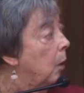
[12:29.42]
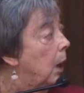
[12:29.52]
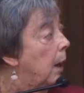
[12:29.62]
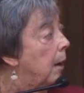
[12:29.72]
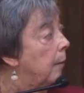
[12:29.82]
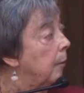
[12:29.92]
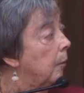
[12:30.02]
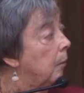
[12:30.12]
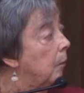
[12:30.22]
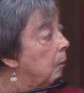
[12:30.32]
um,
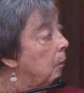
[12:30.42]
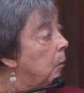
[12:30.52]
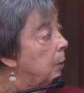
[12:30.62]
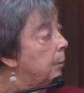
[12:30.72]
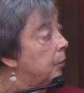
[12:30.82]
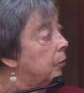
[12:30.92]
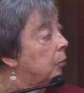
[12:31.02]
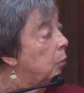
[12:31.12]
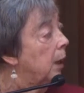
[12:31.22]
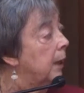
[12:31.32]

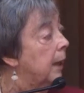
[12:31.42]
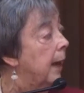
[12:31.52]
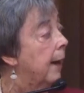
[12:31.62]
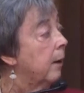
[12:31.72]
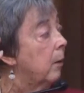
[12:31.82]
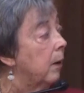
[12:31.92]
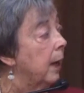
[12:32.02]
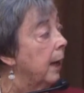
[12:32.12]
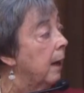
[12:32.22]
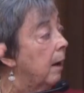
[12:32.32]
whoops, one
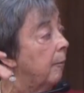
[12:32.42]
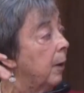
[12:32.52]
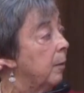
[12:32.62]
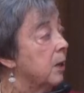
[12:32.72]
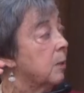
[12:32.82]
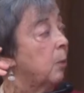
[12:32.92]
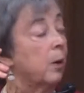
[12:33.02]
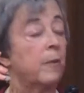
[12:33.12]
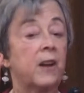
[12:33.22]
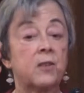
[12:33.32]
category of permanent
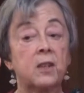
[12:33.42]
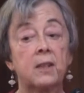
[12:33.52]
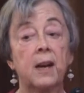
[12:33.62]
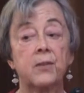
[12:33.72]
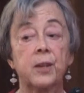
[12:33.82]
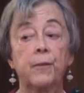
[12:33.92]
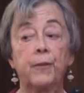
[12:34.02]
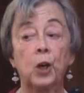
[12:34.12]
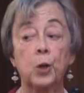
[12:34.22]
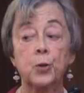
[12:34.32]
supportive housing is housing
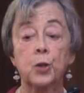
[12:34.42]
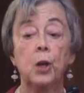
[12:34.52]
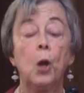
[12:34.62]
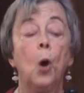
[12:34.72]
first,